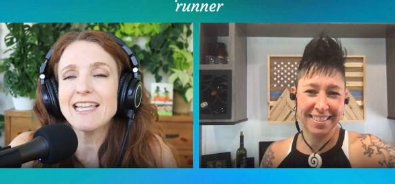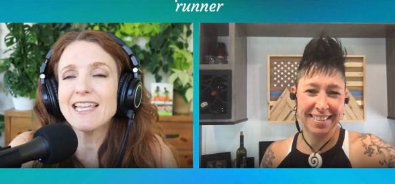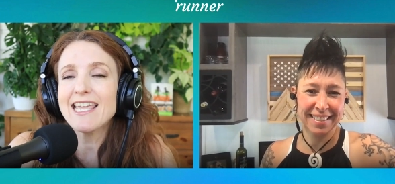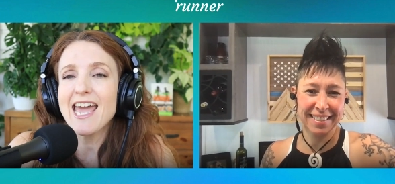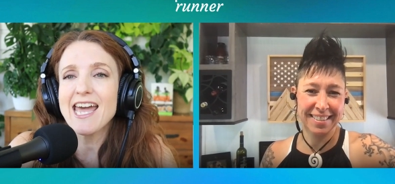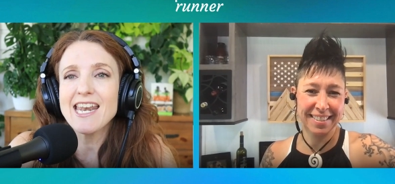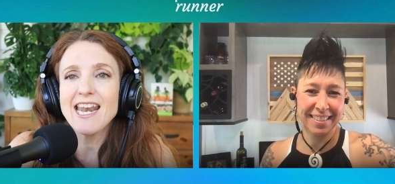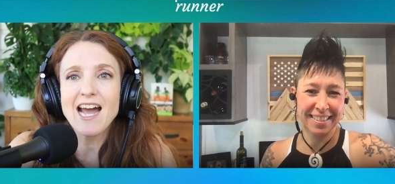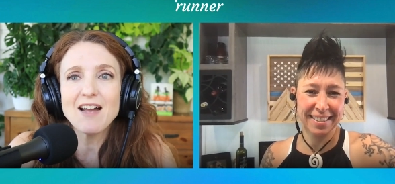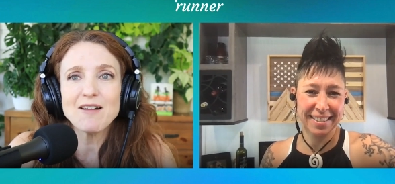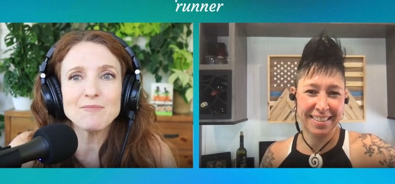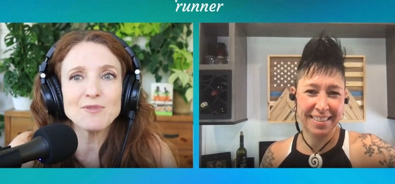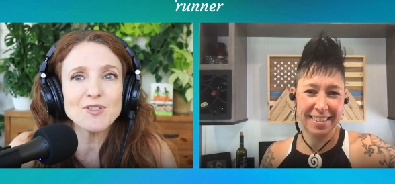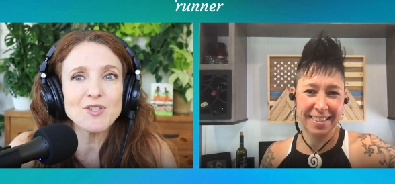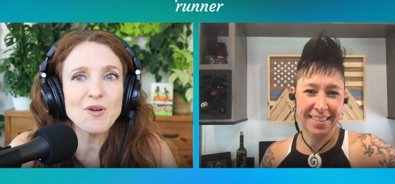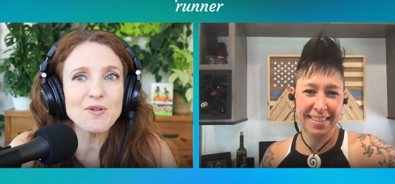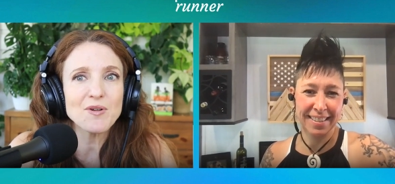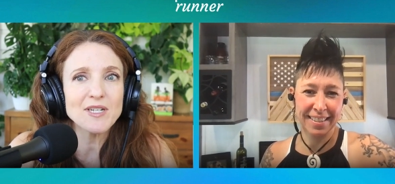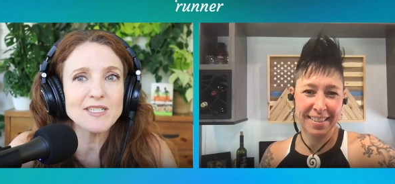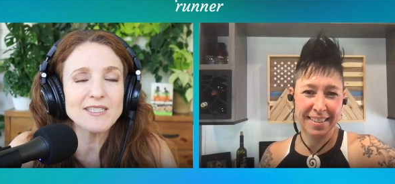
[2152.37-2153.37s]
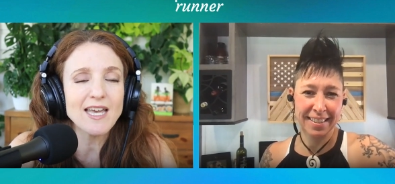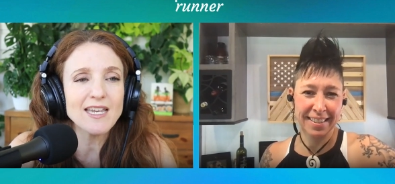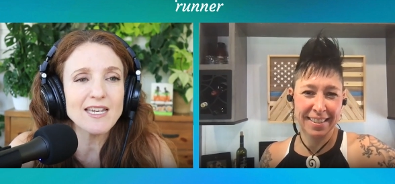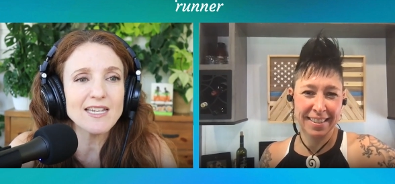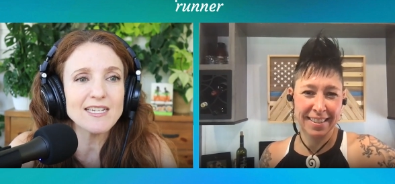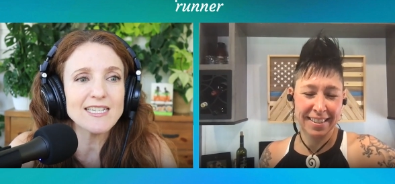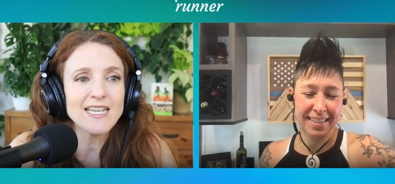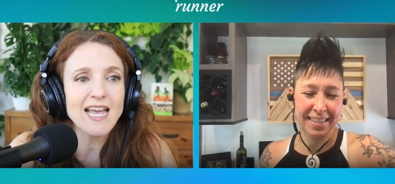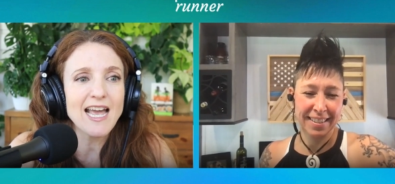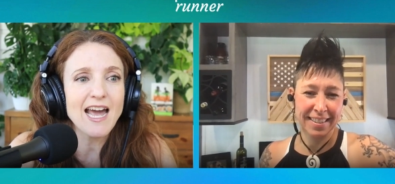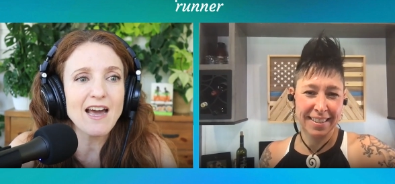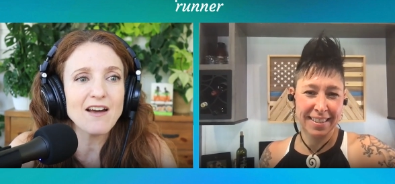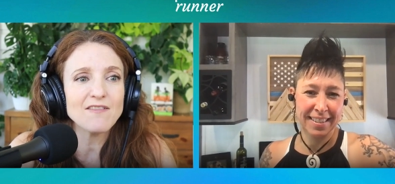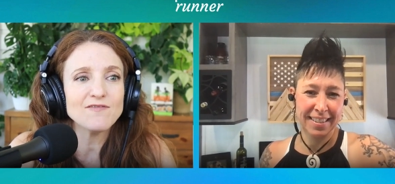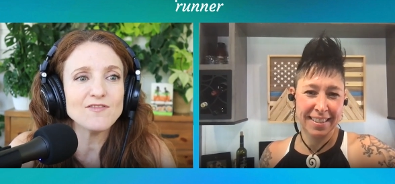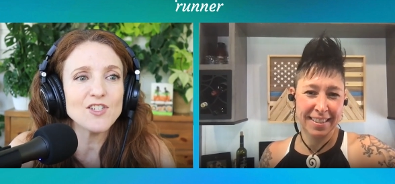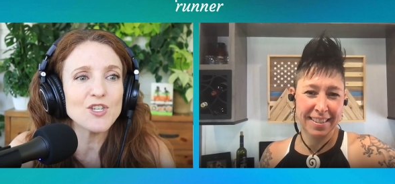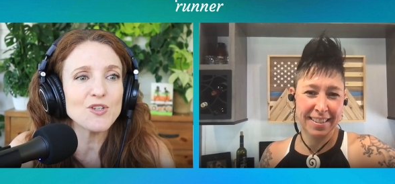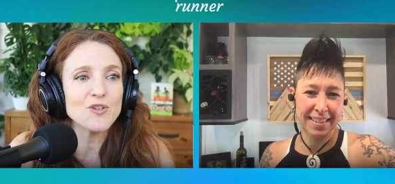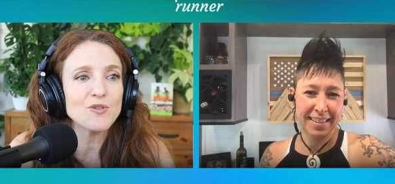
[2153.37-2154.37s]
Speaker 1: I'm so excited to have
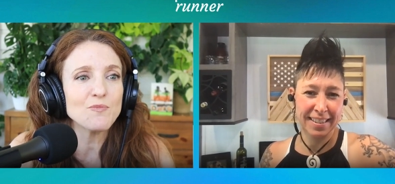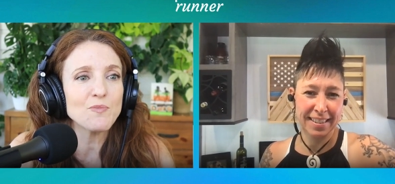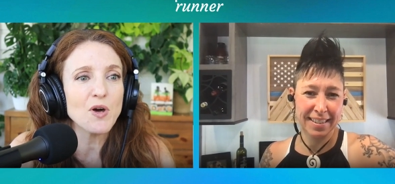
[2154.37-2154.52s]
you both